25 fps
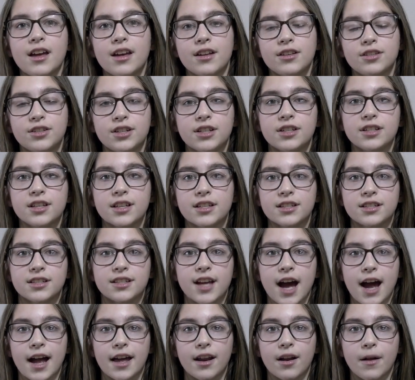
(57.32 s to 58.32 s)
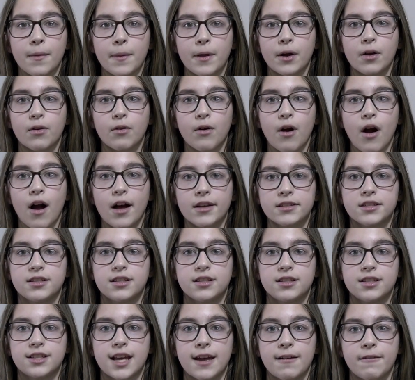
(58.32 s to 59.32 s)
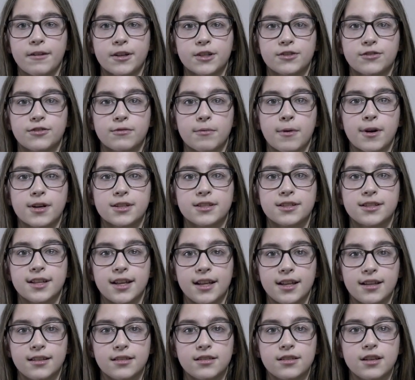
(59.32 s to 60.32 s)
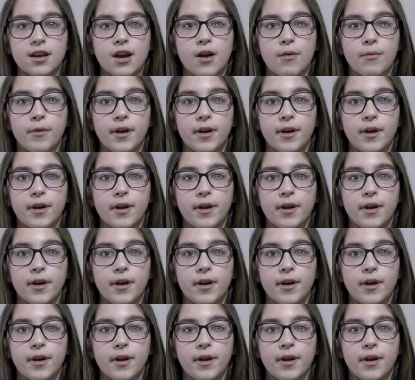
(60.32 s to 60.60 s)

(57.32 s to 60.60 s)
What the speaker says: Jesus died on the cross to save us from our sins.